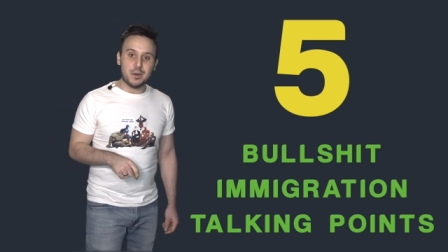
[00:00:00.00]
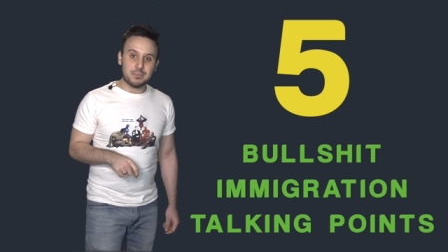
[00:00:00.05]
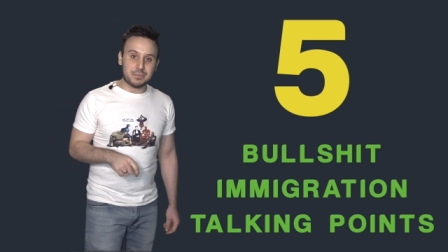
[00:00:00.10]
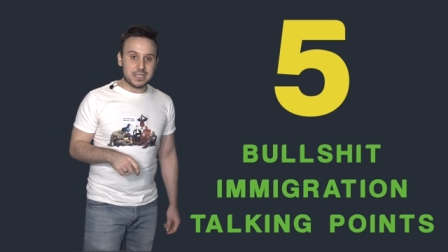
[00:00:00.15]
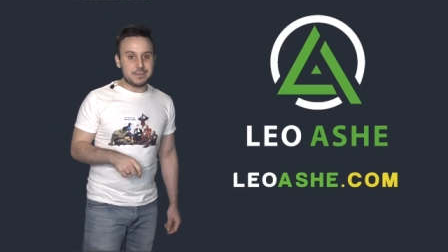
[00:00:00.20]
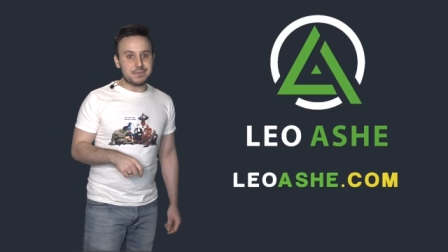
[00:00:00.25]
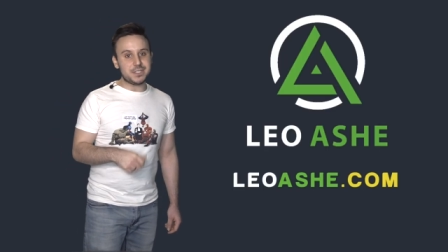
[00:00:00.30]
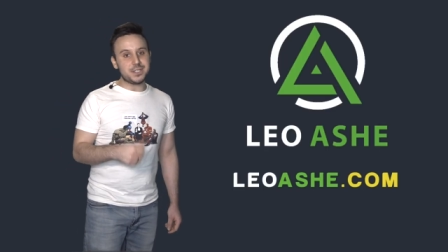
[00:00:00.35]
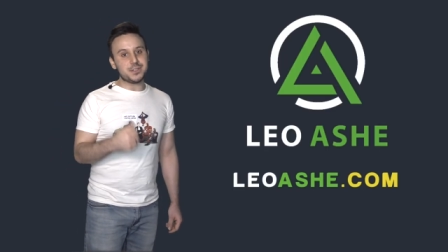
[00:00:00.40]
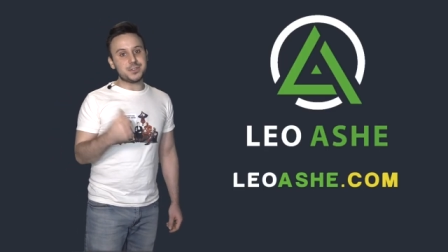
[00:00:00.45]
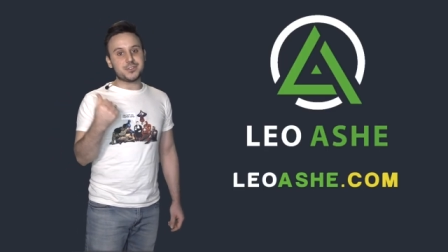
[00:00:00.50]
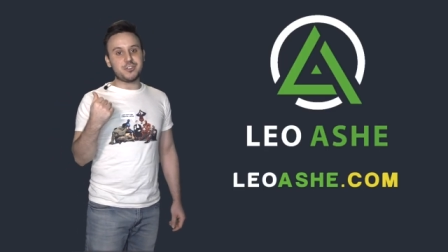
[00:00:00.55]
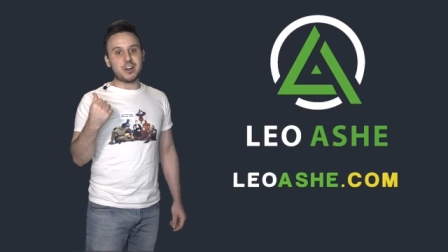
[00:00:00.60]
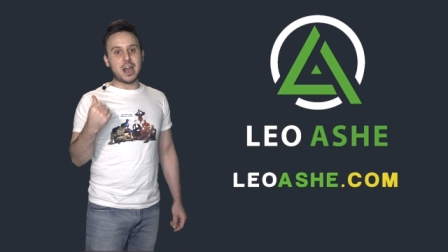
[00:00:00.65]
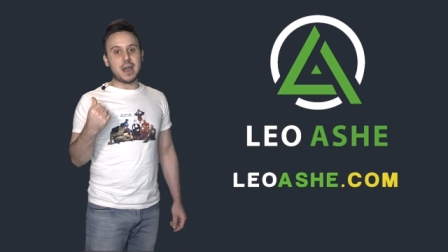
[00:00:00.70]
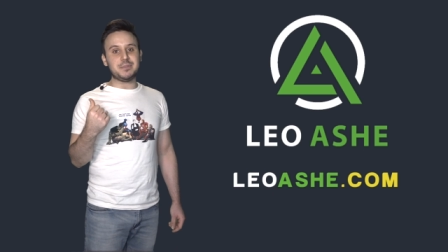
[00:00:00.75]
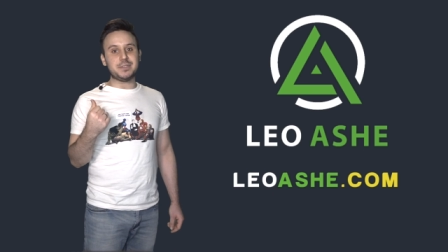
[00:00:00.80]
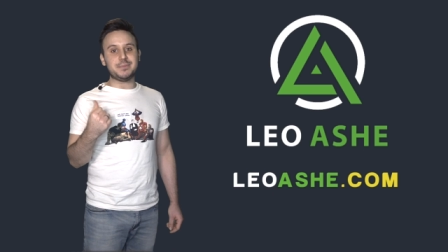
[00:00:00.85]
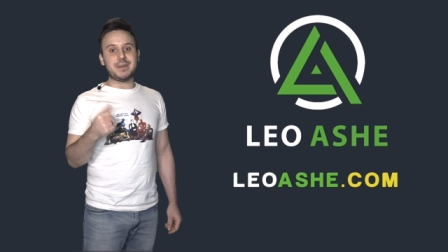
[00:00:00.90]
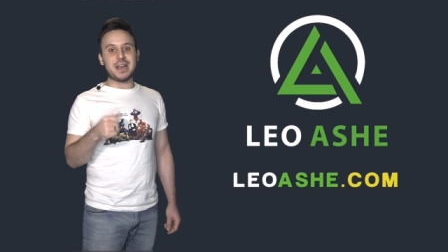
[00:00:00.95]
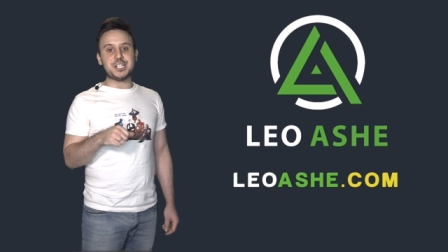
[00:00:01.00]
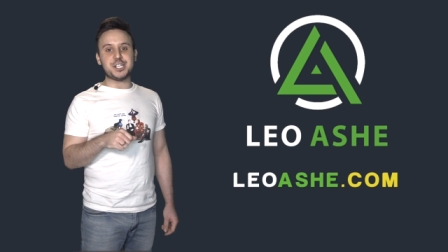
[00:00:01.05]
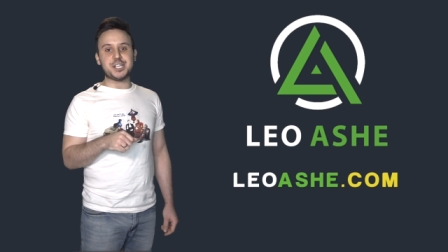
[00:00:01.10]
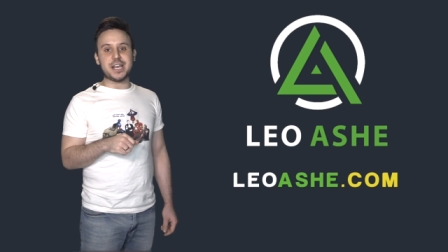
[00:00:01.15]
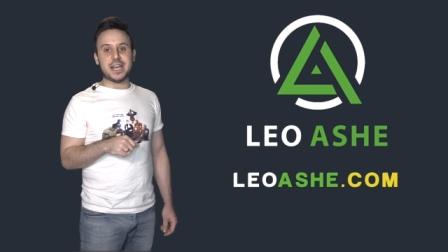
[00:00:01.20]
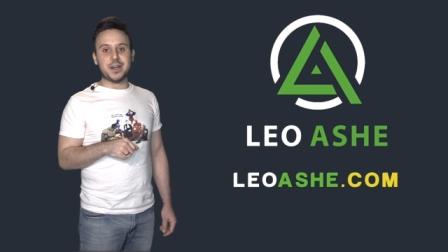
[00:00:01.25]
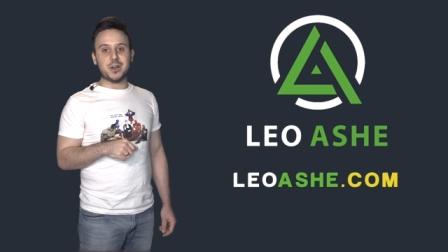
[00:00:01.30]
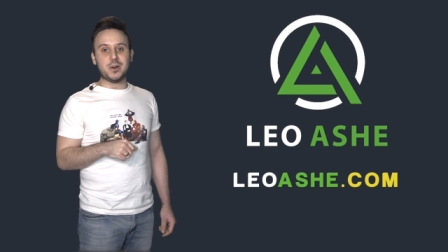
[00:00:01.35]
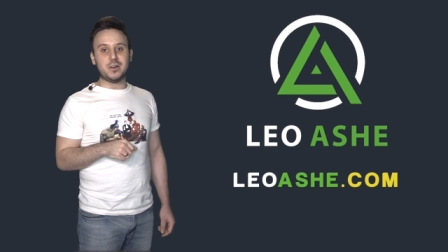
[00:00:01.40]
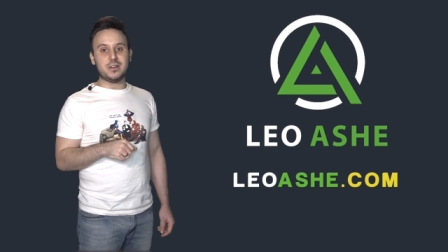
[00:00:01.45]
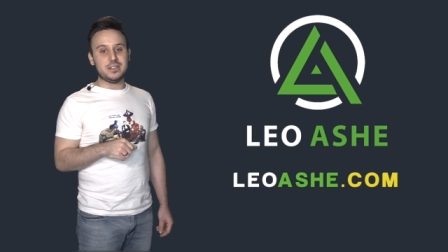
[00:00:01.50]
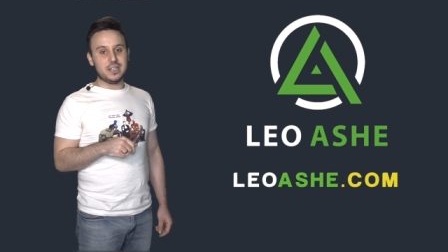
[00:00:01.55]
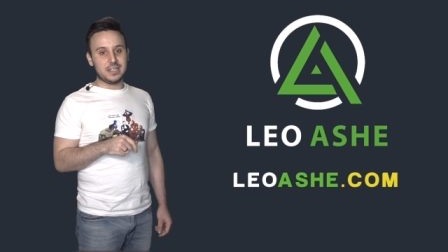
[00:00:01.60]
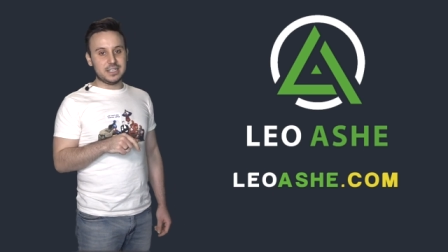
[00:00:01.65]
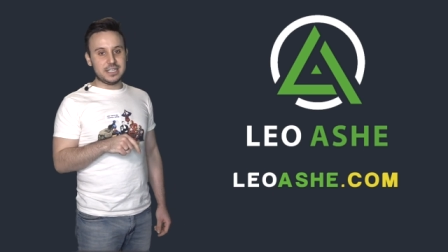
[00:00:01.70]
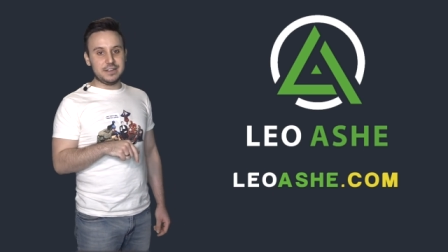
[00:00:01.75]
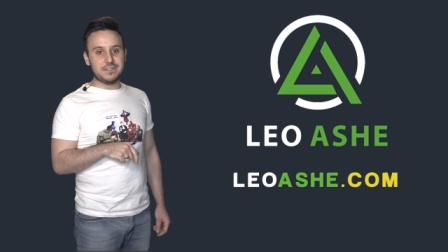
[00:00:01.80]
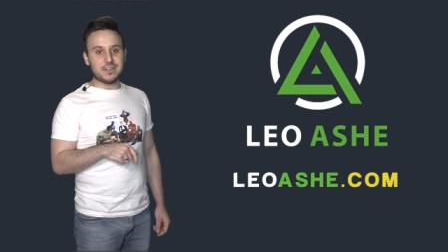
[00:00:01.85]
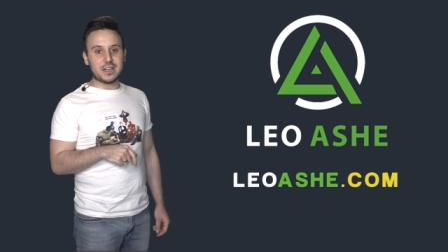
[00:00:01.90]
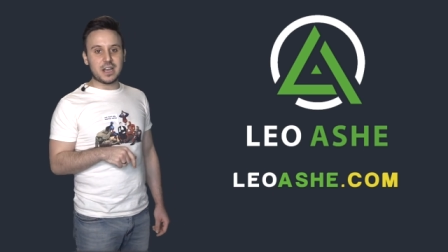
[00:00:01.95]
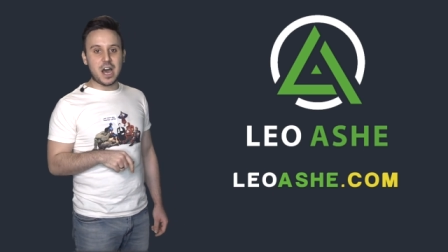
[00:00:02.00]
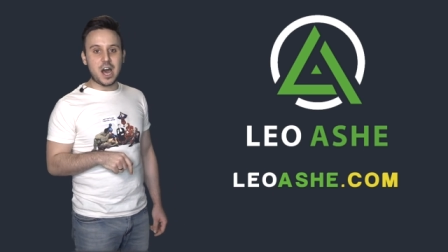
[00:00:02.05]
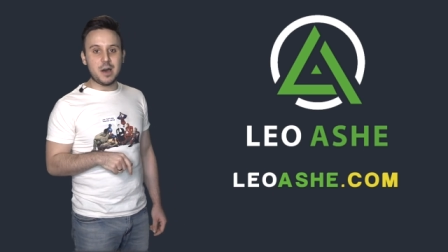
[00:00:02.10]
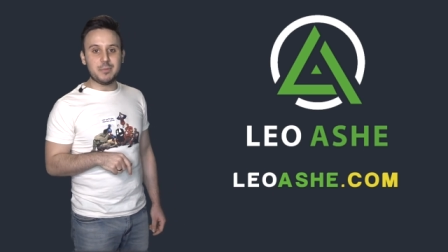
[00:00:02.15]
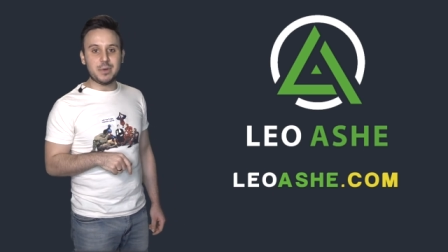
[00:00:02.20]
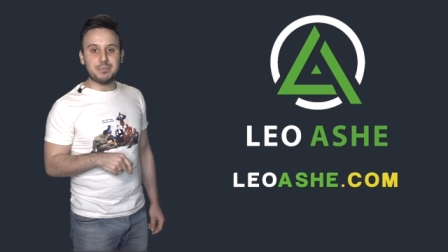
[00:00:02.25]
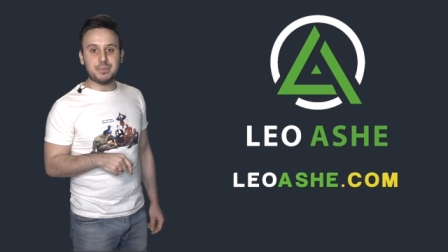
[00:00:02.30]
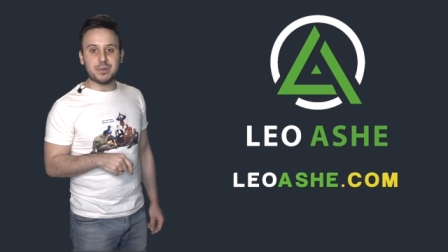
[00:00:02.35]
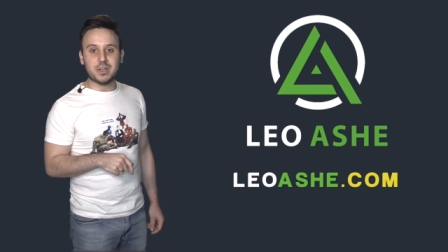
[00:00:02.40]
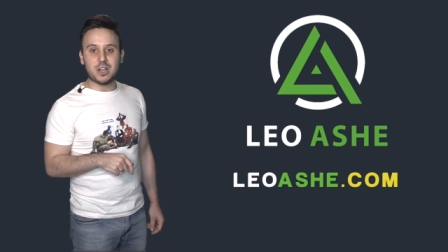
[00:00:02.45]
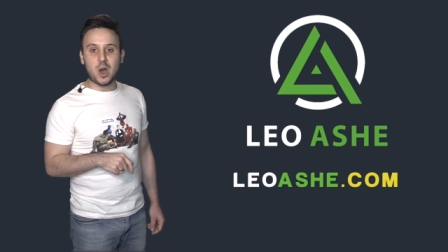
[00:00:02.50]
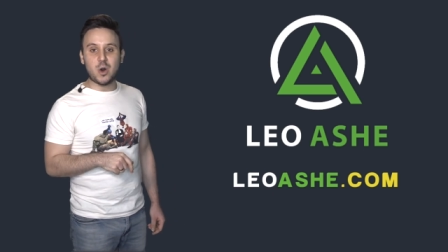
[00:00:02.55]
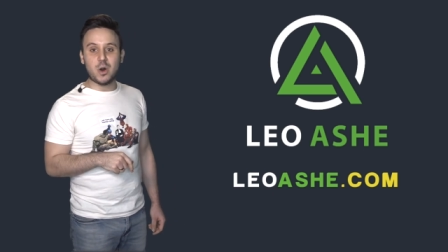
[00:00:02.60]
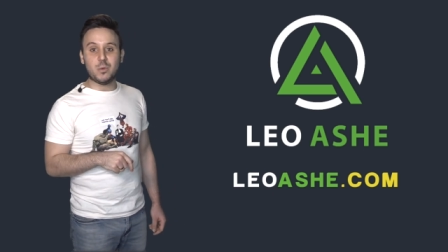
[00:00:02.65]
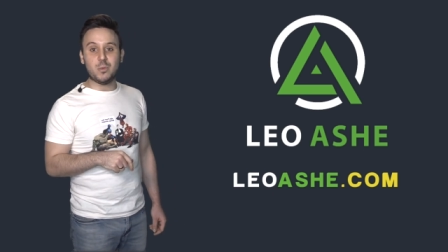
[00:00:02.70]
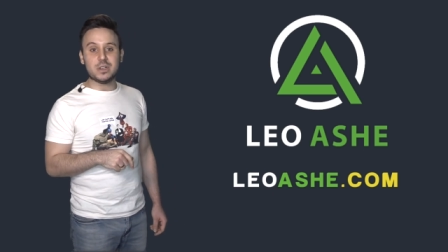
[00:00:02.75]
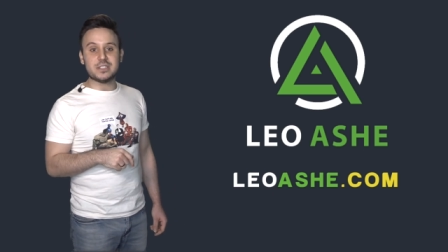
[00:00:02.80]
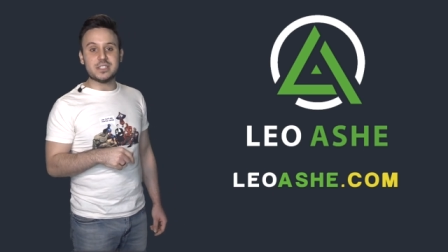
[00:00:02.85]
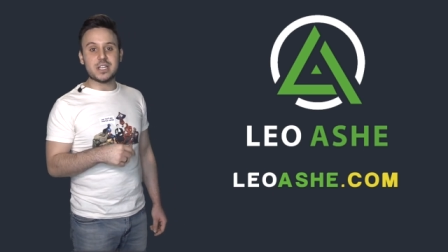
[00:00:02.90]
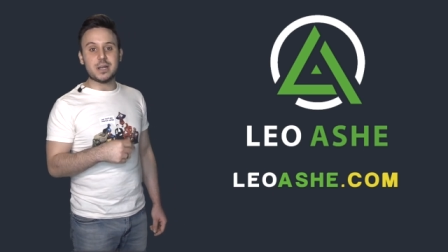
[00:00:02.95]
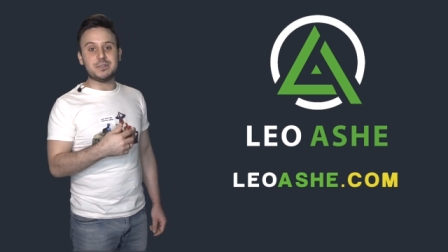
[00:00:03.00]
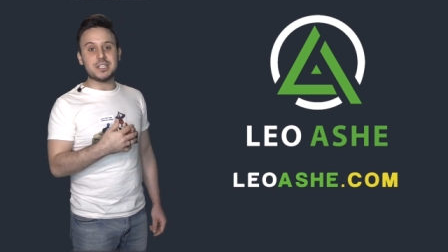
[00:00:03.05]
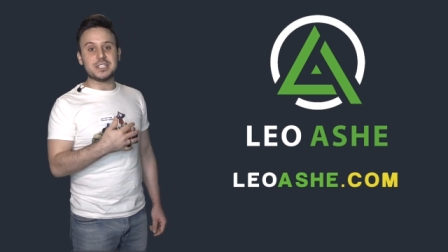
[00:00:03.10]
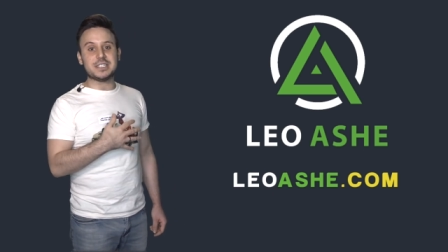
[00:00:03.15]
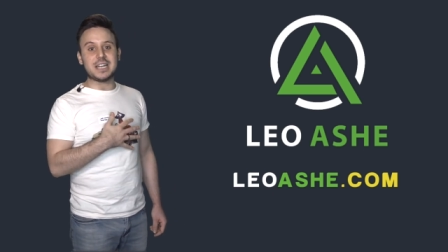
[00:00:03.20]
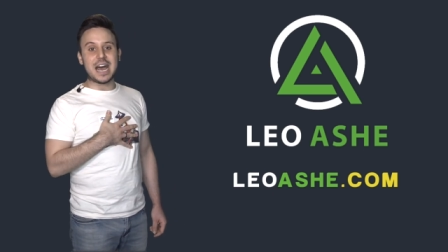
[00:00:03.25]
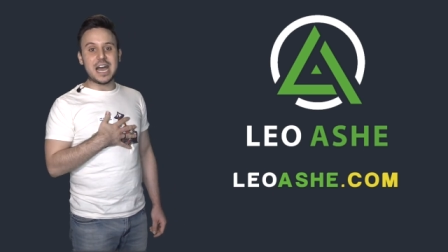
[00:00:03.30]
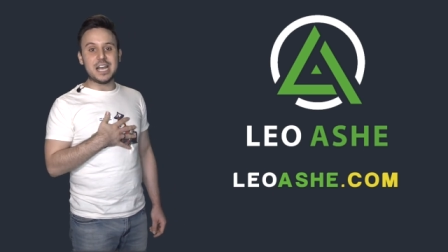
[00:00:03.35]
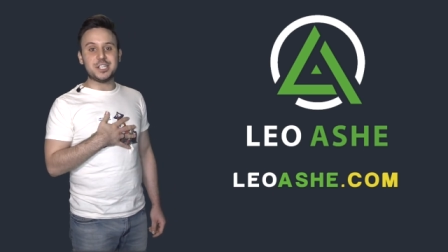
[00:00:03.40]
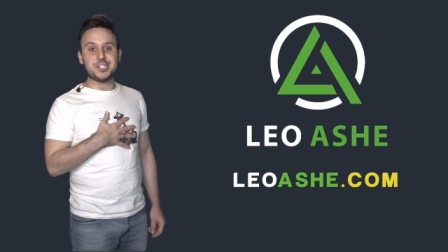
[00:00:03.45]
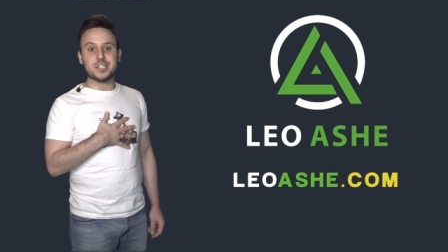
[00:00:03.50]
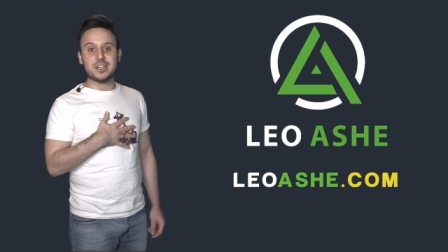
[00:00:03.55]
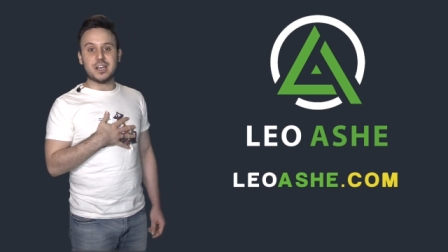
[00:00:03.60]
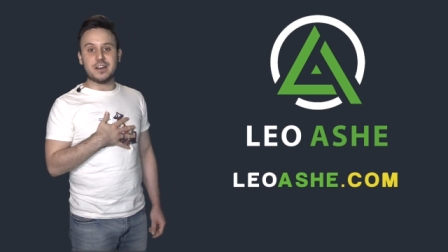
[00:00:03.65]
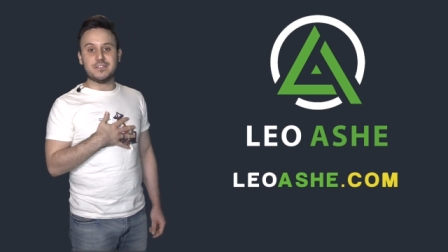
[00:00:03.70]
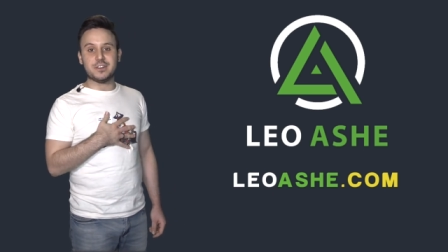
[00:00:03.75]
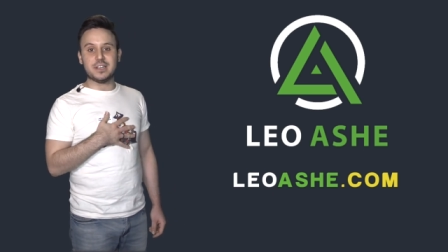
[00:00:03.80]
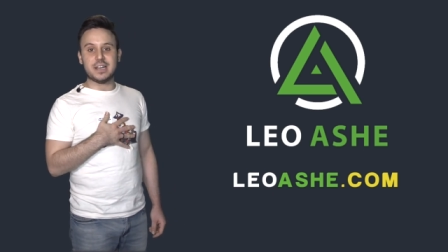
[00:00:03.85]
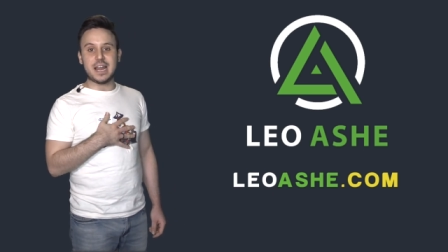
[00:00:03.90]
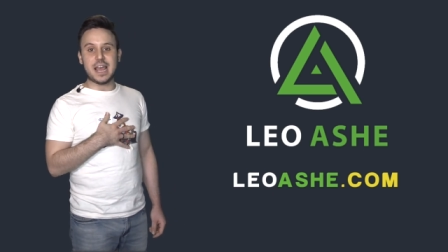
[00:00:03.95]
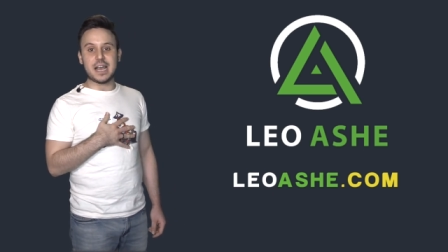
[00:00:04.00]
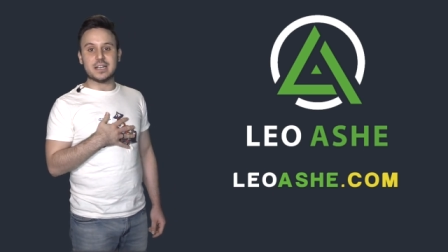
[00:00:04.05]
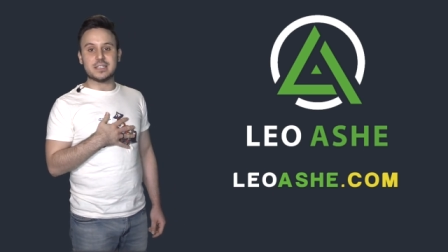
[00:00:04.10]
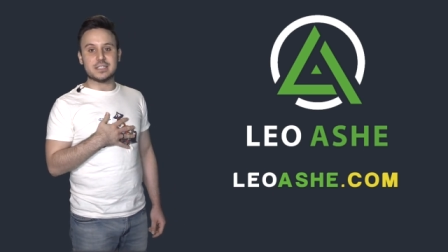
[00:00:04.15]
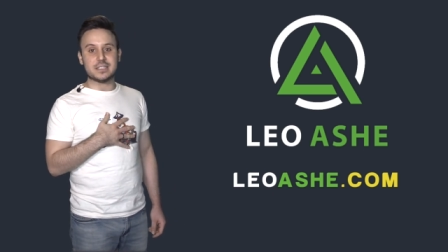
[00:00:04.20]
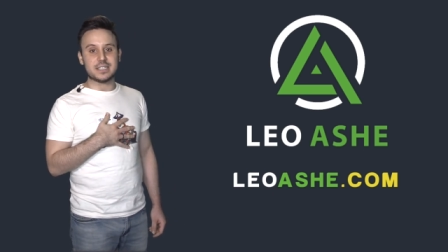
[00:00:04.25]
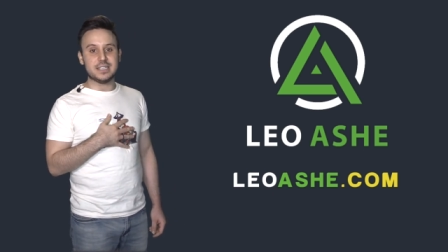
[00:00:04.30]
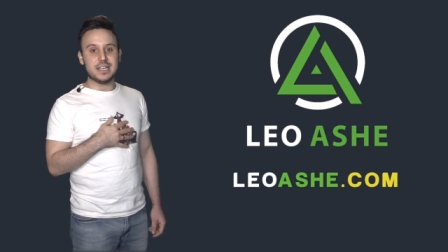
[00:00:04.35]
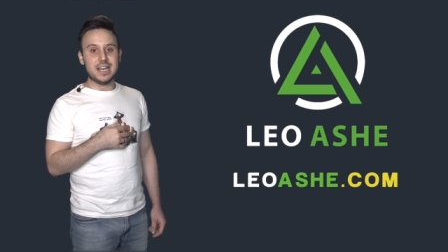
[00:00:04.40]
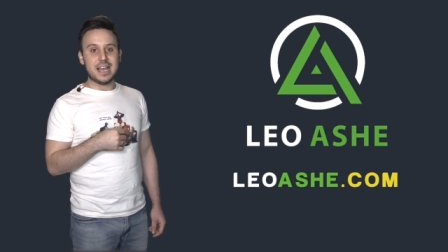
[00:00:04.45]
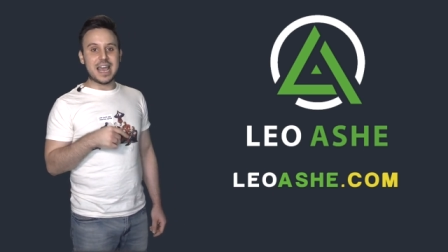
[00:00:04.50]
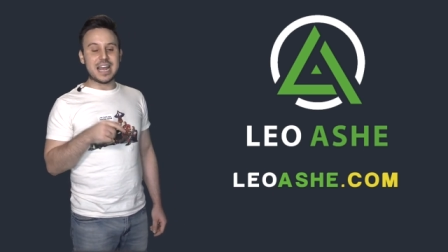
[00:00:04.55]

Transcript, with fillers: please subscribe to my channel, leave a comment below on what subject I should cover next,